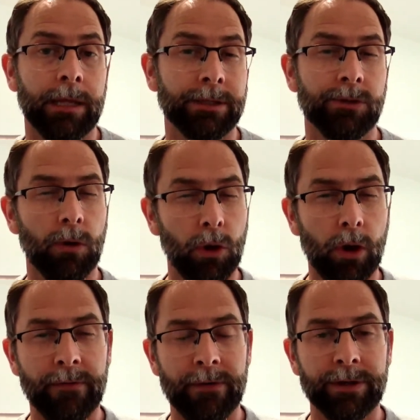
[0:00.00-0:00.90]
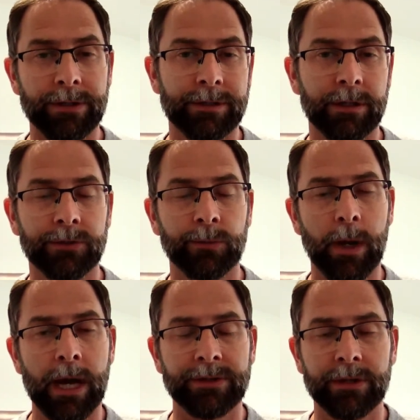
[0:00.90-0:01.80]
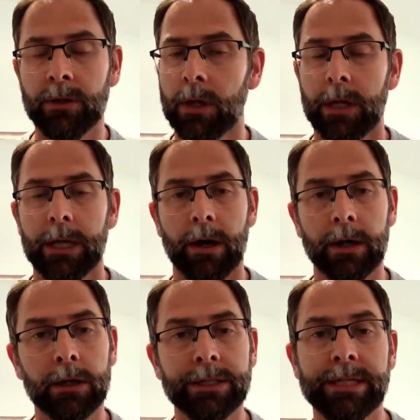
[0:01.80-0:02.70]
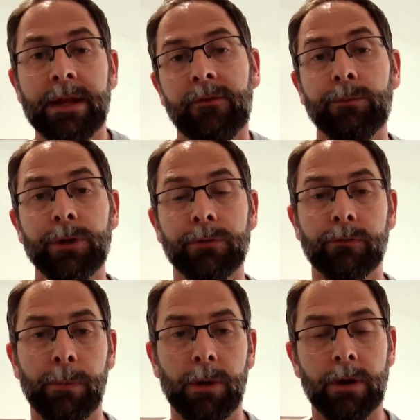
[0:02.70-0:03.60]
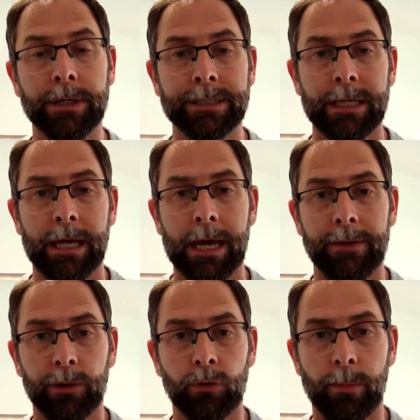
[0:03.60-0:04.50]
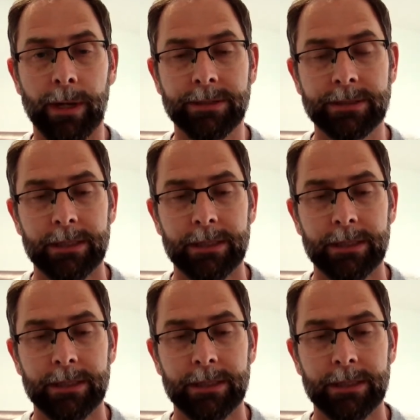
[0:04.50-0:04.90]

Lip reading: There's not a lot of evidence elsewhere. So I'd like to hear from you in the replies and the comments.